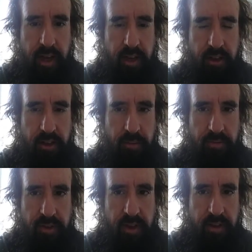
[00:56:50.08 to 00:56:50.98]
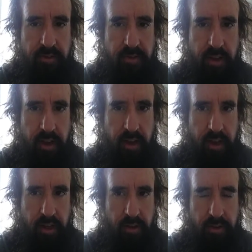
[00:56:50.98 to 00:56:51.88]
And Hume says,
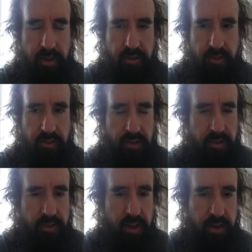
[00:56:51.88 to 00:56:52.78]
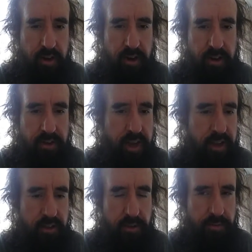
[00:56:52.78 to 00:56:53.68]
this is Descartes. You
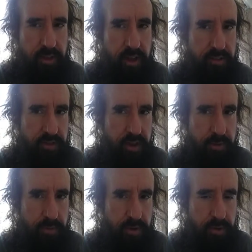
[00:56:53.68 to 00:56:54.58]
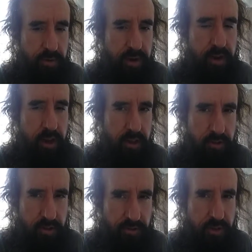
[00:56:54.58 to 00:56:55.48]
can't do philosophy a priori.
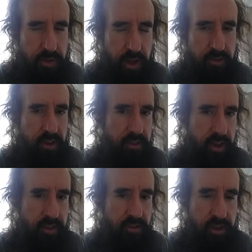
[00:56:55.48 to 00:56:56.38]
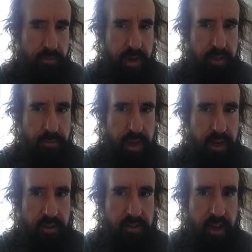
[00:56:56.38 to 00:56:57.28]
There's a few things like logic and
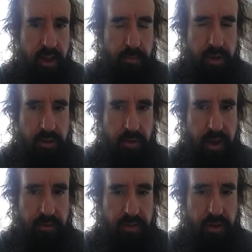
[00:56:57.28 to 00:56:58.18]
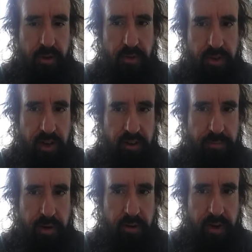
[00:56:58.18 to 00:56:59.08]
mathematics, but you have those in
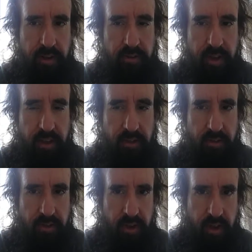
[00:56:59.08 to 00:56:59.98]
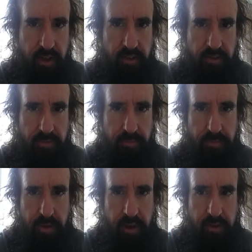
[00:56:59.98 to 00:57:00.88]
experience, and there's this
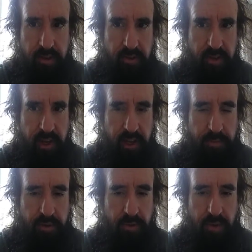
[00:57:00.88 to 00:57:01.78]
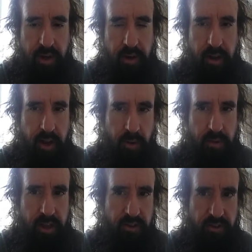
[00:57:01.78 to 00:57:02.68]
big disconnect between
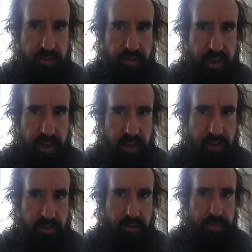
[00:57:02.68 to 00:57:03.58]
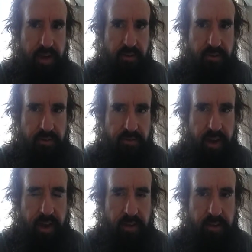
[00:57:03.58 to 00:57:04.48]
relations of ideas and matters of
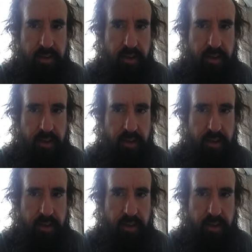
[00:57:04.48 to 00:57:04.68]
fact.